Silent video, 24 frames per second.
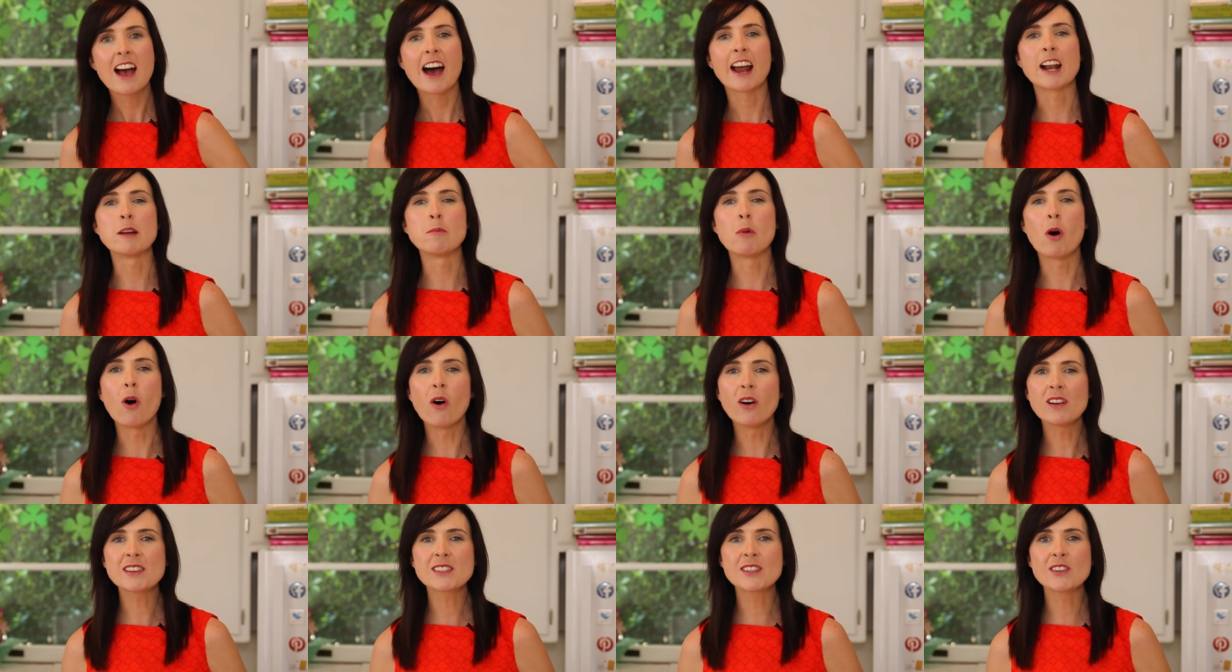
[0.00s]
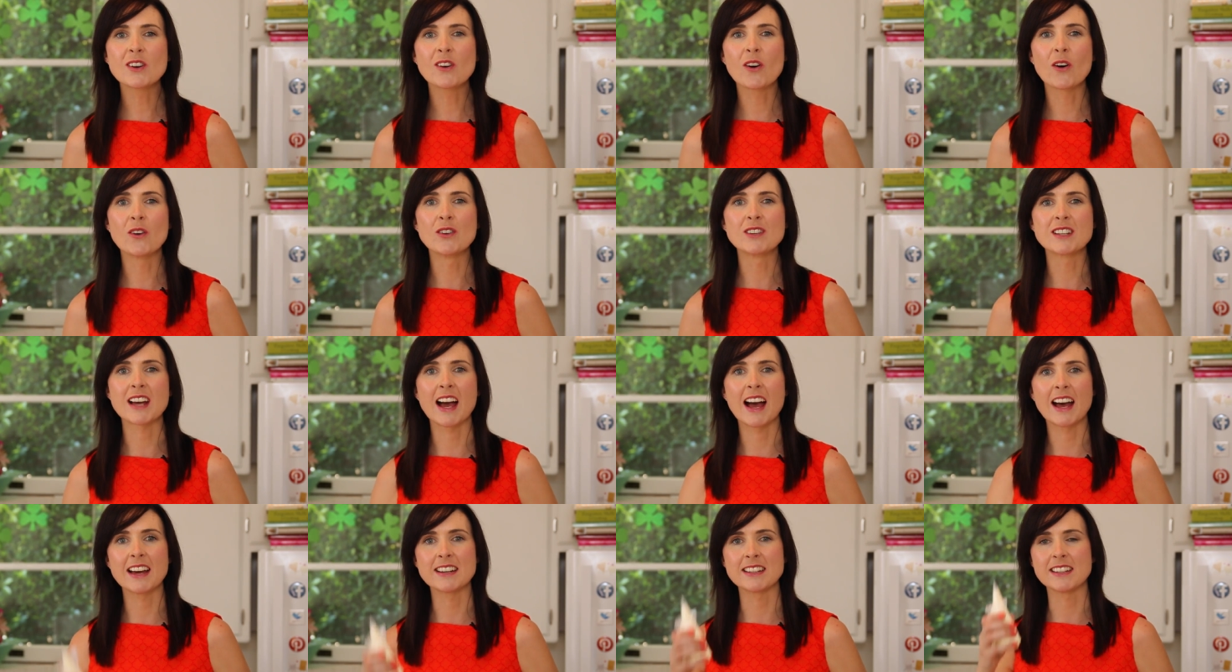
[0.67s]
And I'm also going
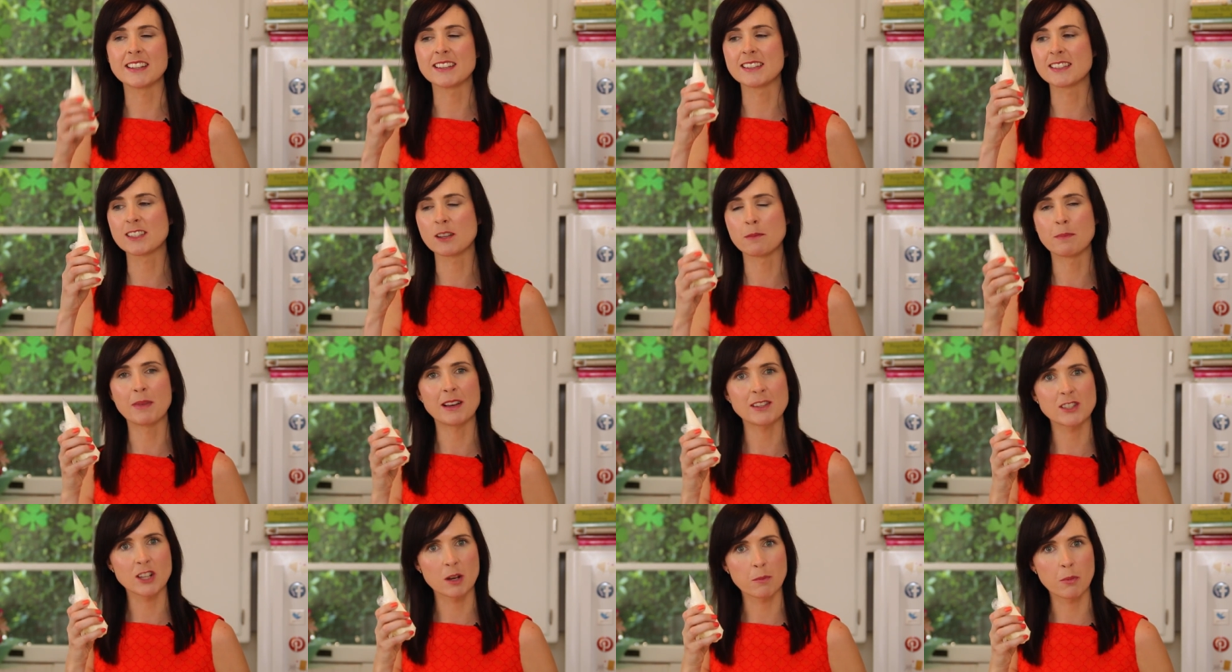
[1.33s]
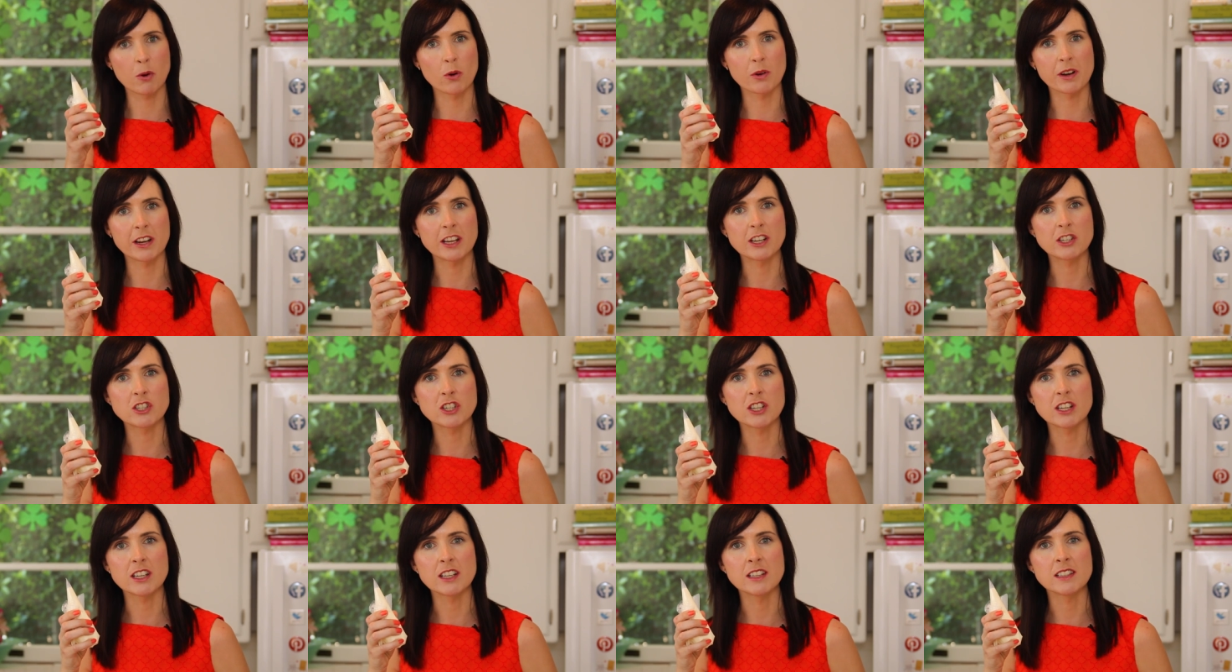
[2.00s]
to add in some mascarpone
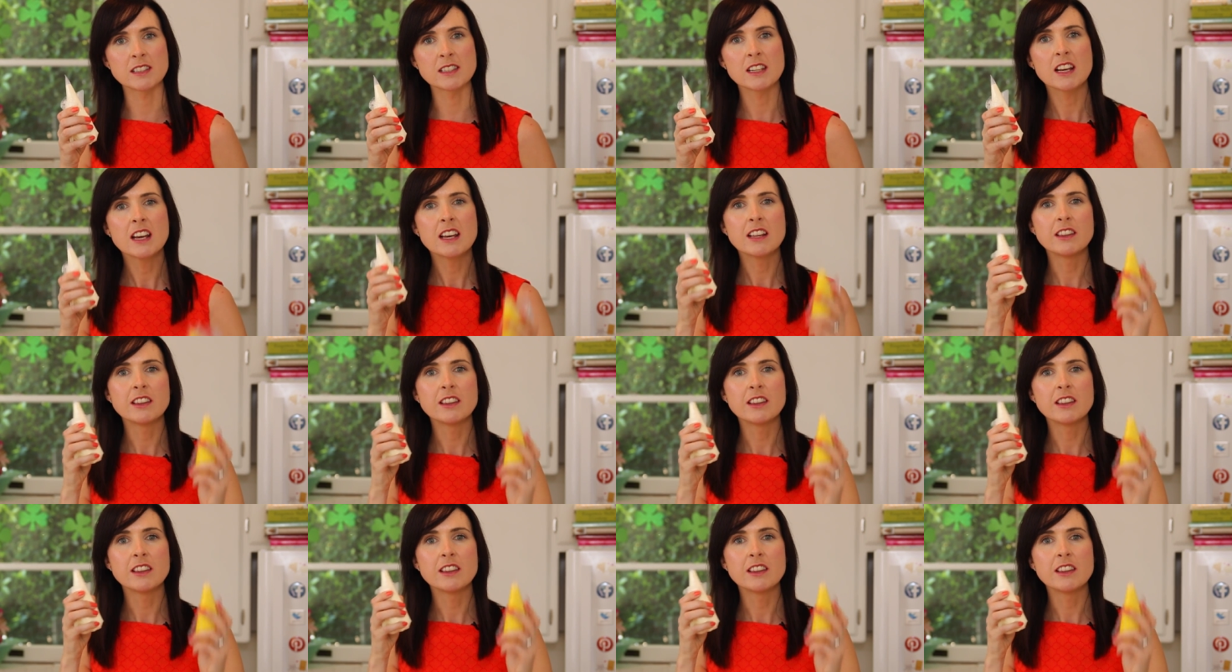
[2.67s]
cheese.